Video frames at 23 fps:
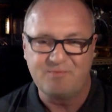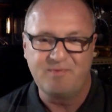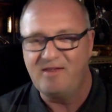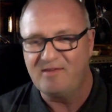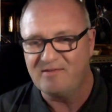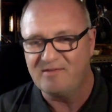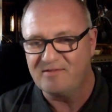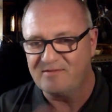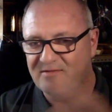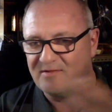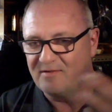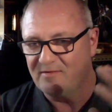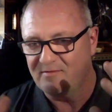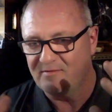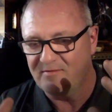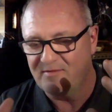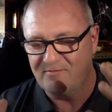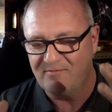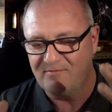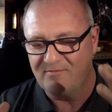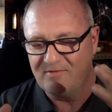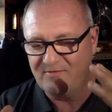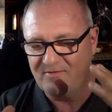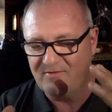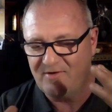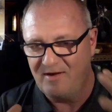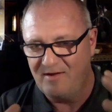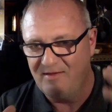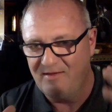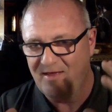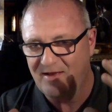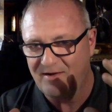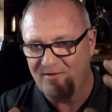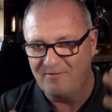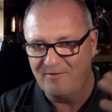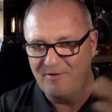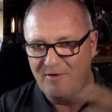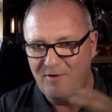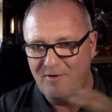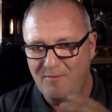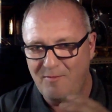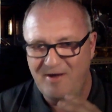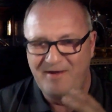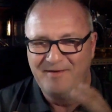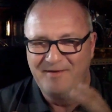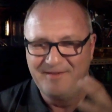Which means you've got a lot of
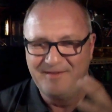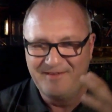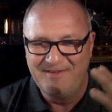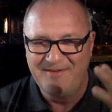room.